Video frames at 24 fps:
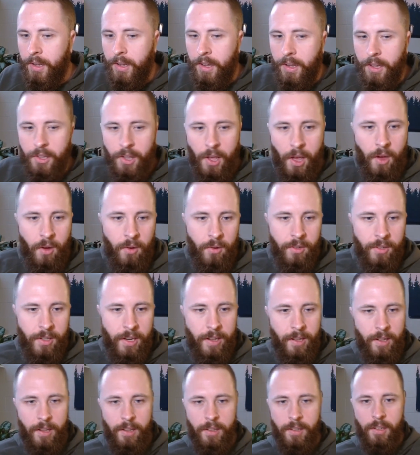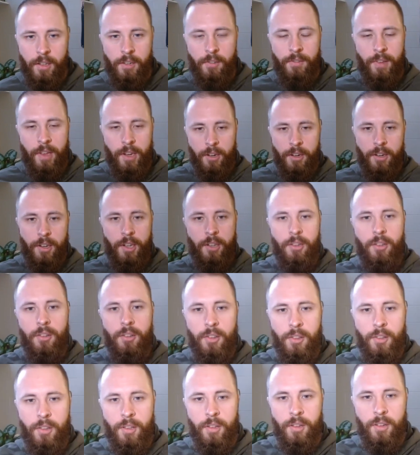So, Dylan, you've
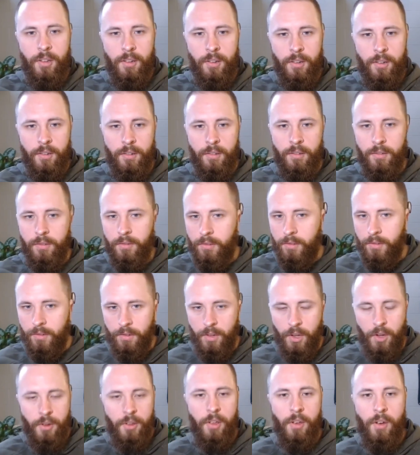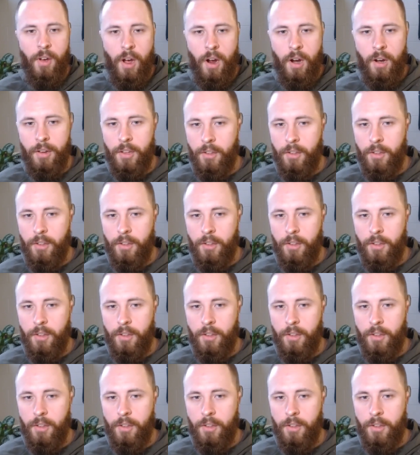introduced who you are.